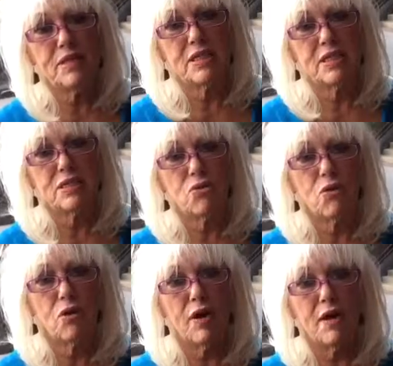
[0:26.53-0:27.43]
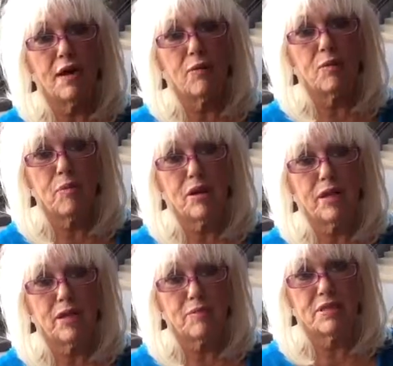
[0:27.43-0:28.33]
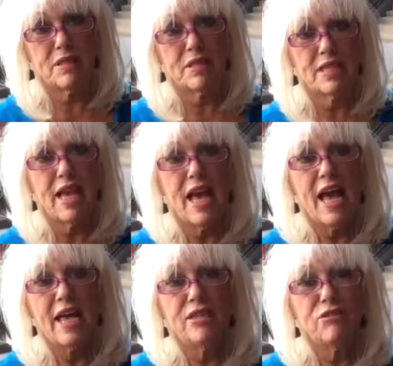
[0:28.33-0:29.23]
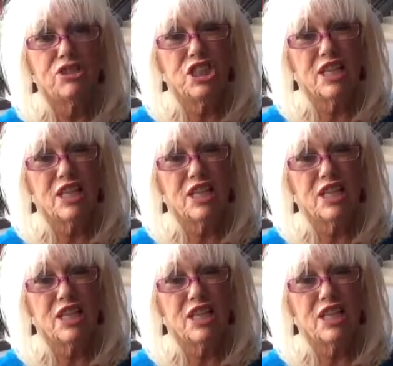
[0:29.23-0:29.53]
business or a network marketing business, and you